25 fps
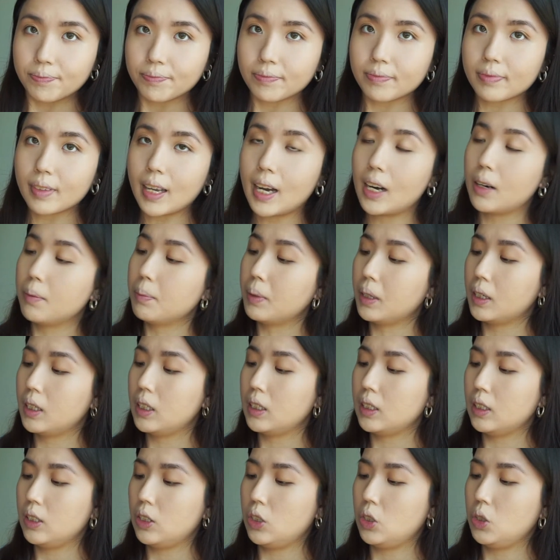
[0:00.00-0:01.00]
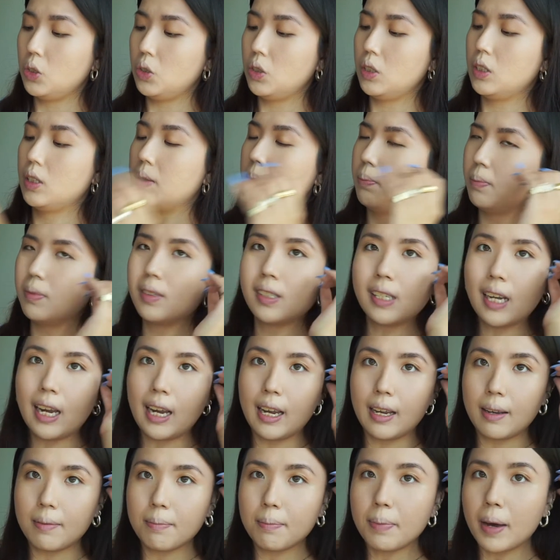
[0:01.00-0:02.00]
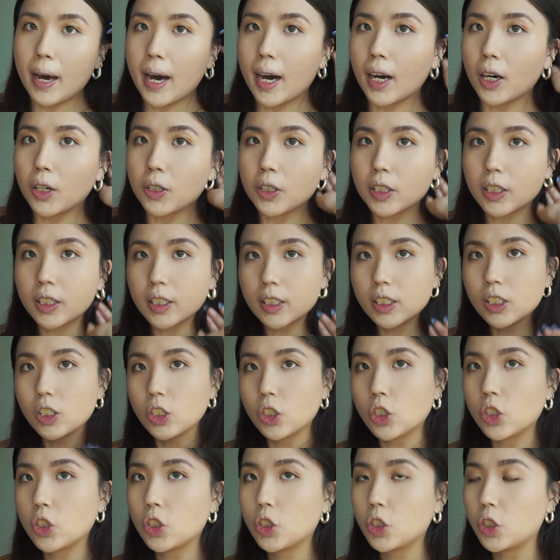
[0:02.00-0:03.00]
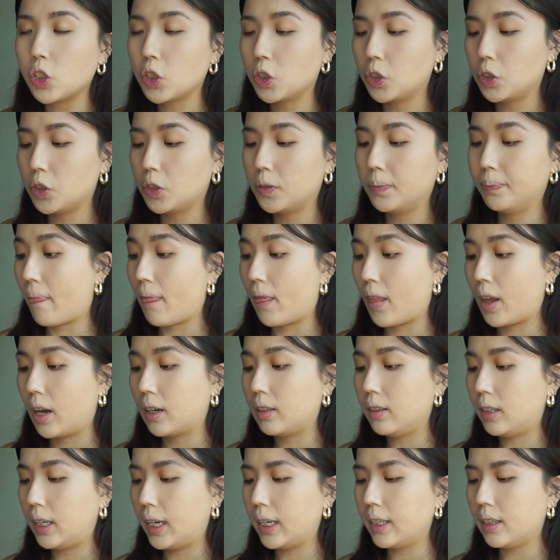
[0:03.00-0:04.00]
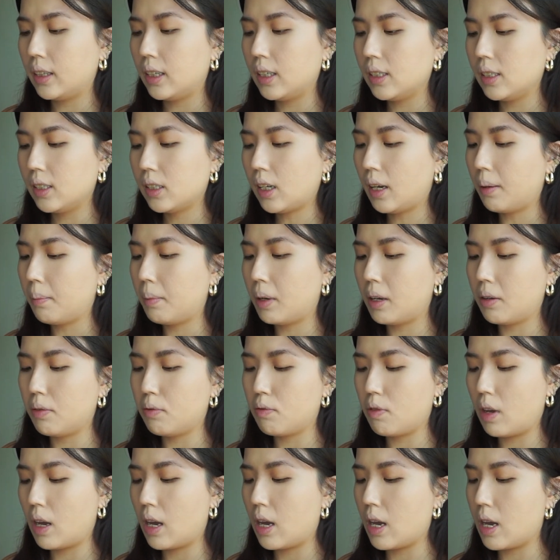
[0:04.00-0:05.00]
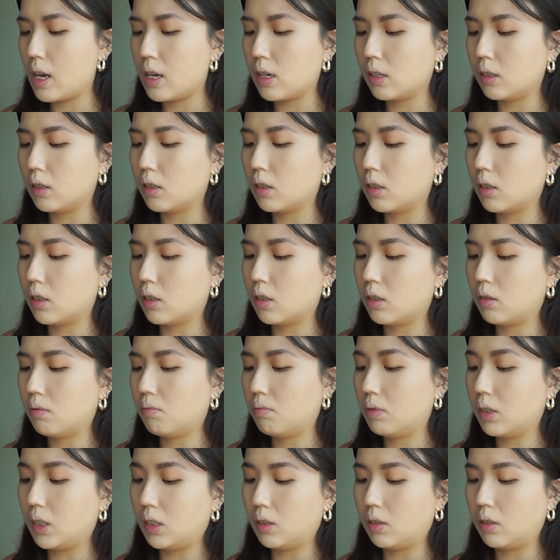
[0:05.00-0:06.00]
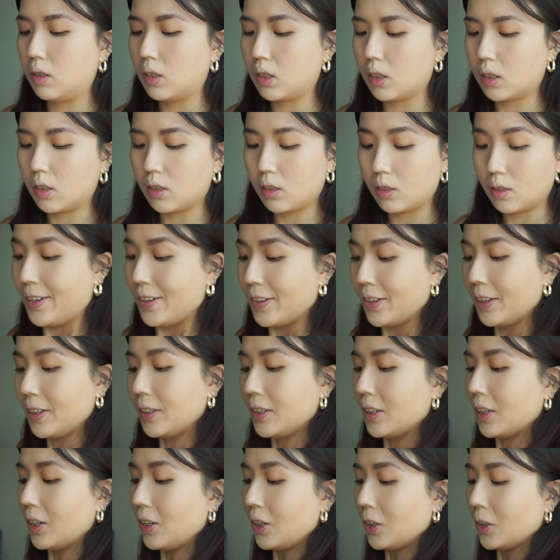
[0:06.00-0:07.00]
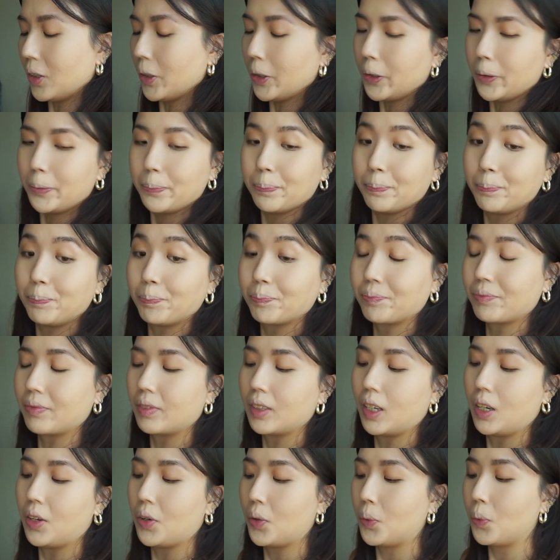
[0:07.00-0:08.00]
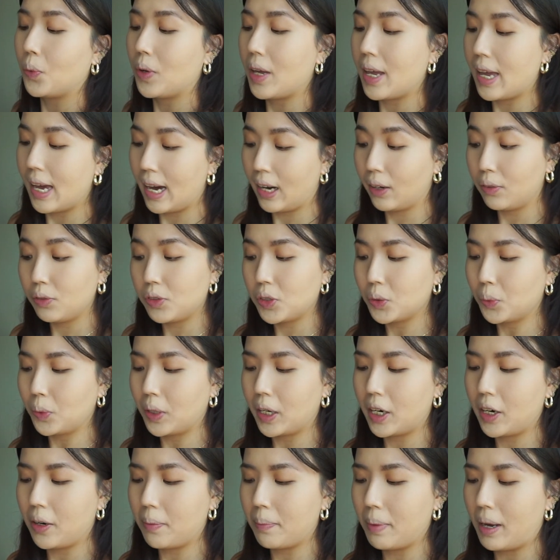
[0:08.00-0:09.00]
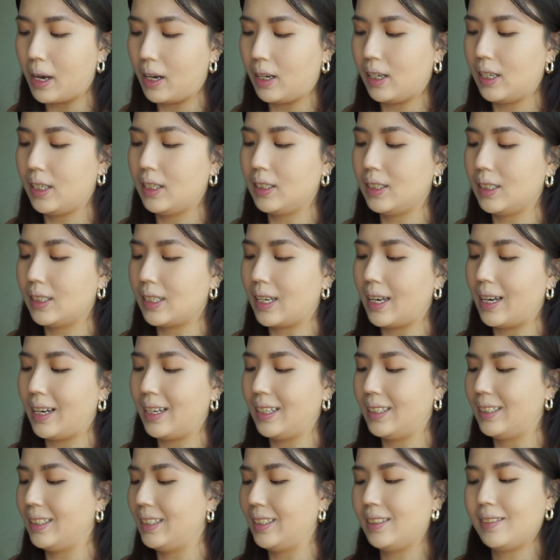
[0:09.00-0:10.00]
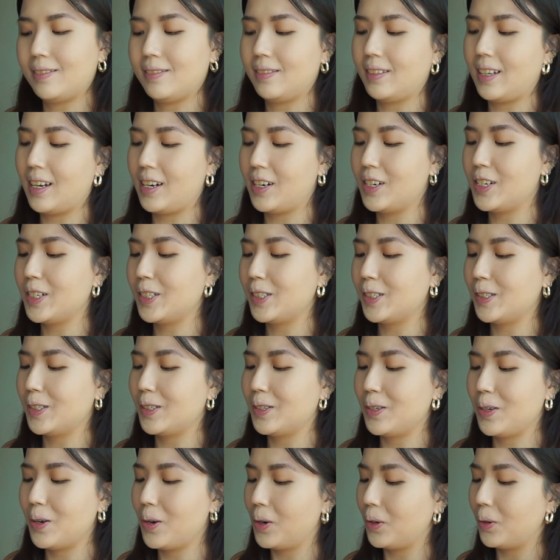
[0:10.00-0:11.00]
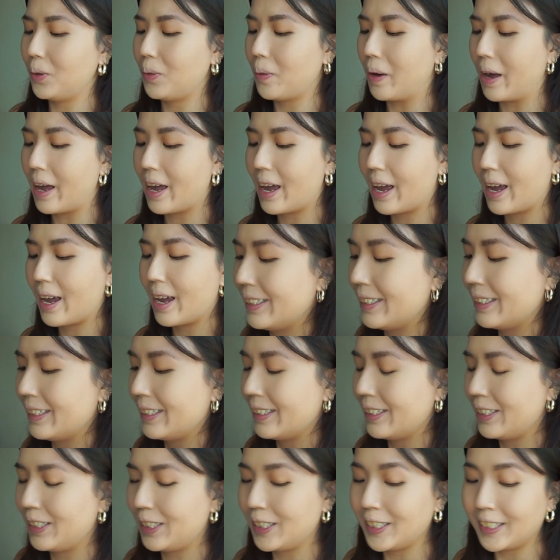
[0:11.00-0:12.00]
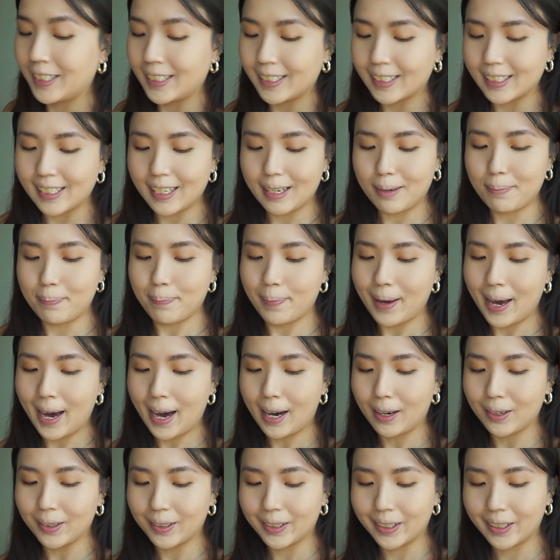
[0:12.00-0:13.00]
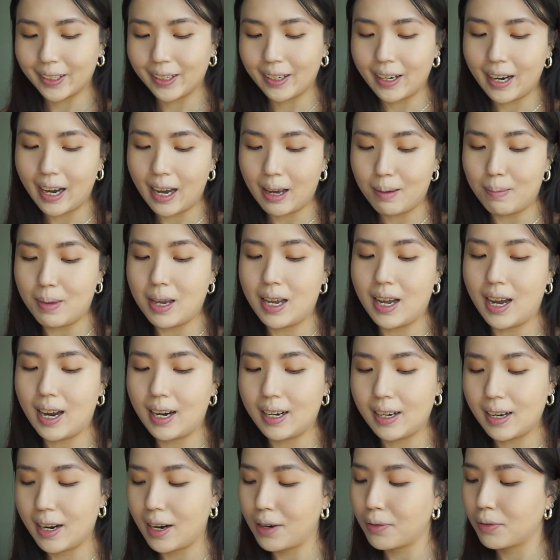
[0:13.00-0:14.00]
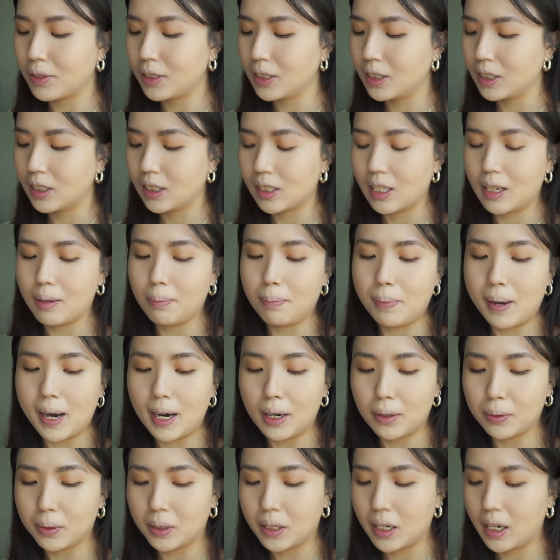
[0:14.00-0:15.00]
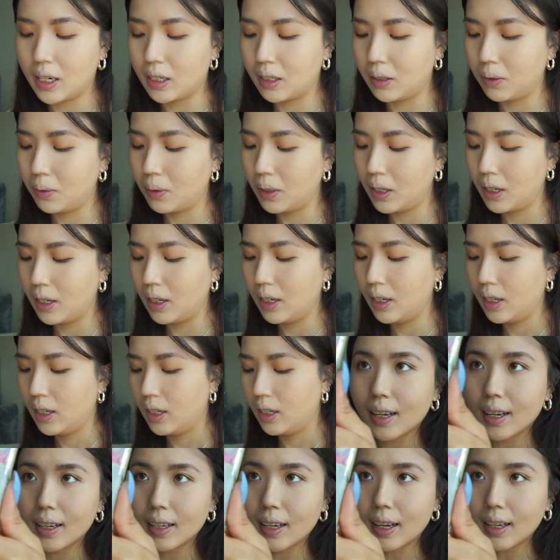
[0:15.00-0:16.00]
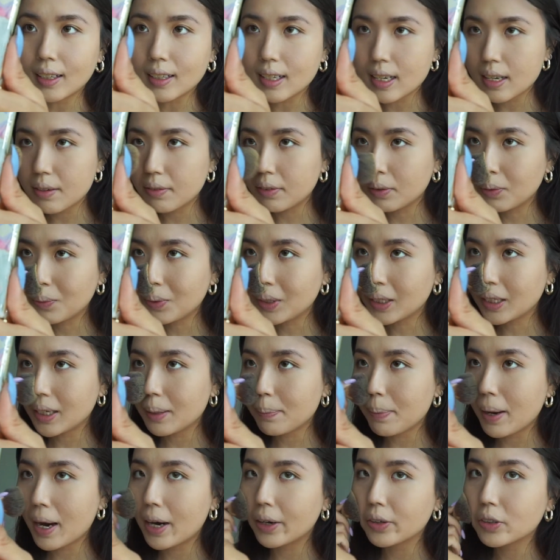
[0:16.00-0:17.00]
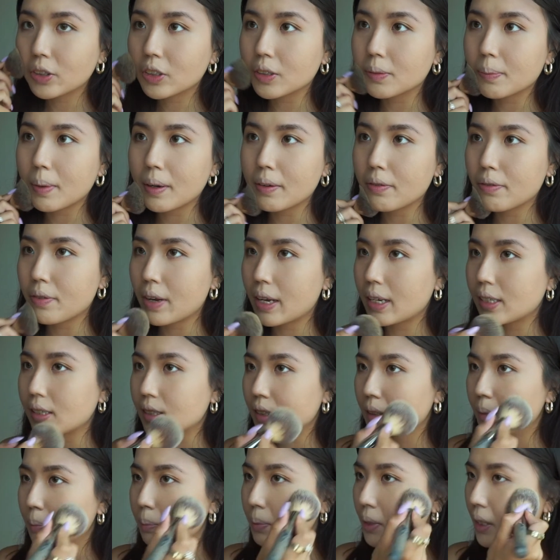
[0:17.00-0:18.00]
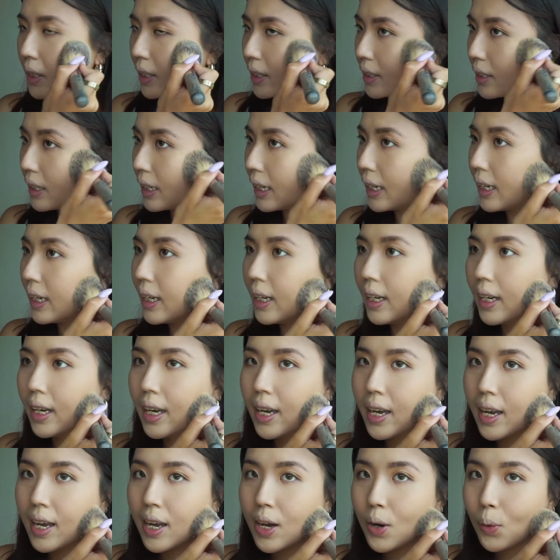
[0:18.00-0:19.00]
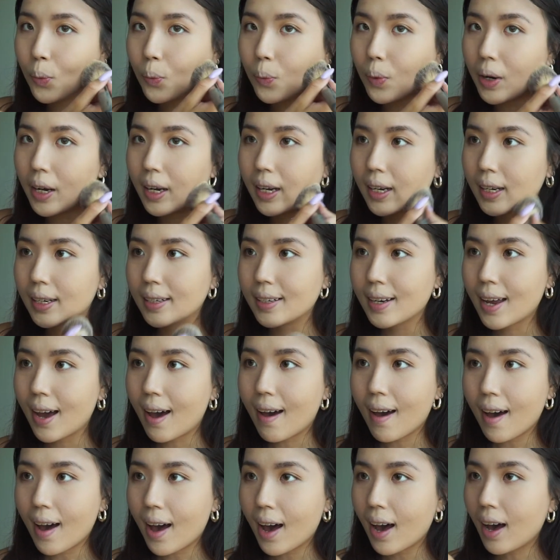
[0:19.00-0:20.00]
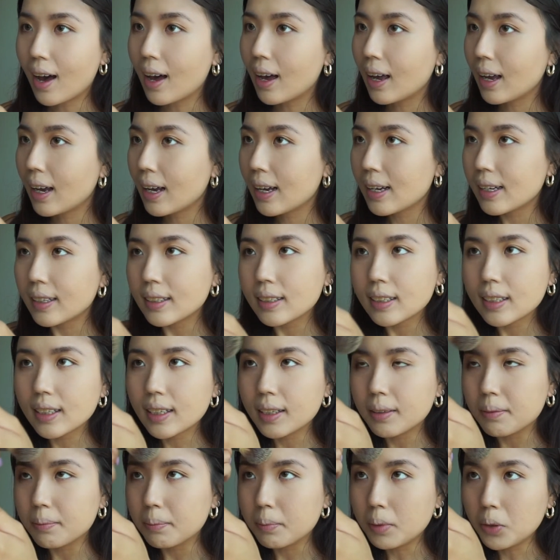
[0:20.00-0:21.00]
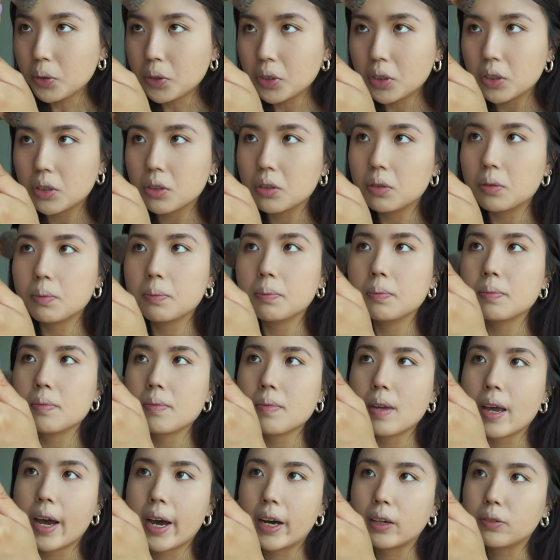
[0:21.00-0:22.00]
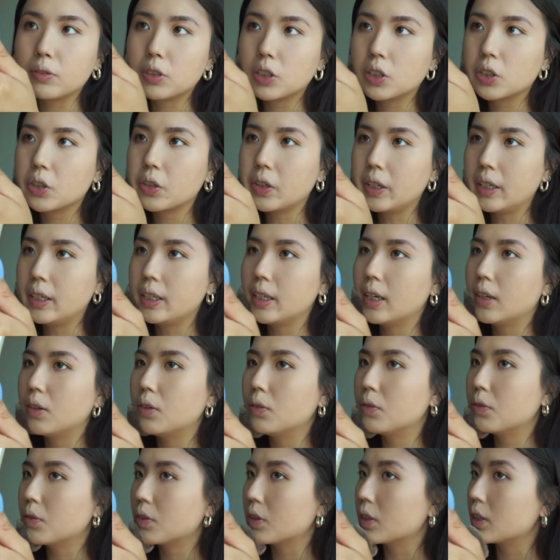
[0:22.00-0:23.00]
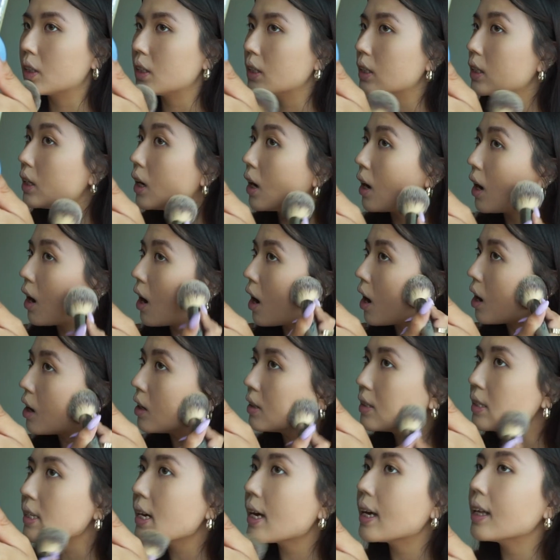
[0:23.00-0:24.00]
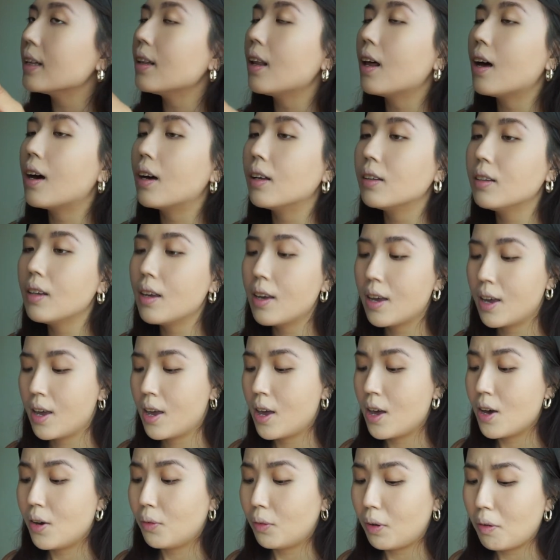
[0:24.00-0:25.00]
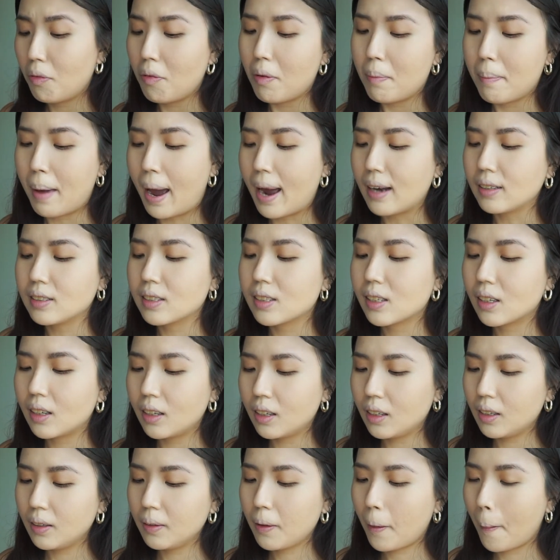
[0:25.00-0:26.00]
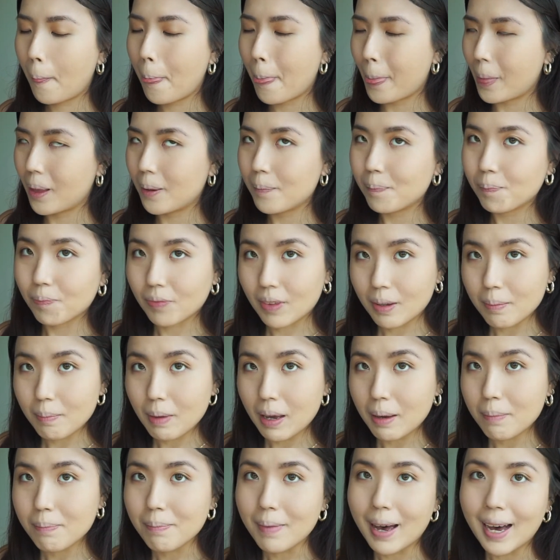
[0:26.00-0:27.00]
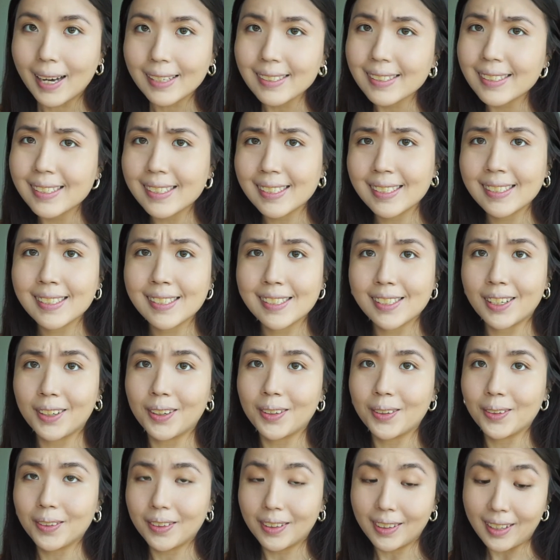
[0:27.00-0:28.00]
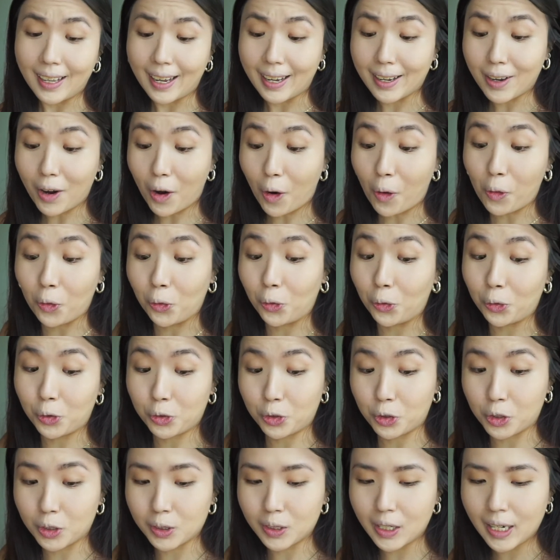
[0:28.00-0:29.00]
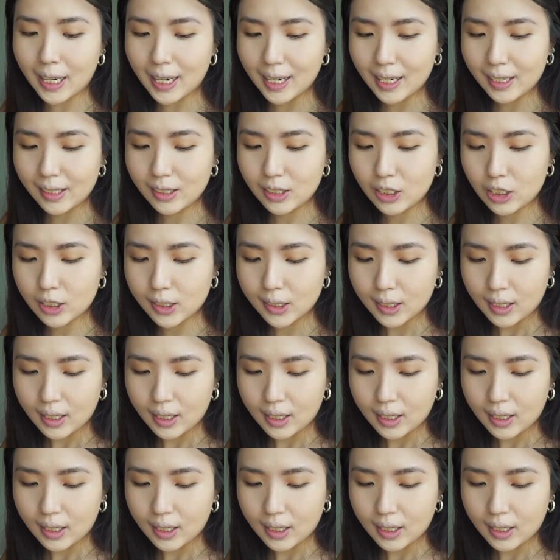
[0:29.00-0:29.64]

Now I'm going to use some setting powder to lightly set my face since, you know, we have to wear a mask and there's no way to skip powder. I mean, I never skip powder anyway. And even when I powder my face completely, when I come home after going out for all day long with a mask on, my mask is still like all orange.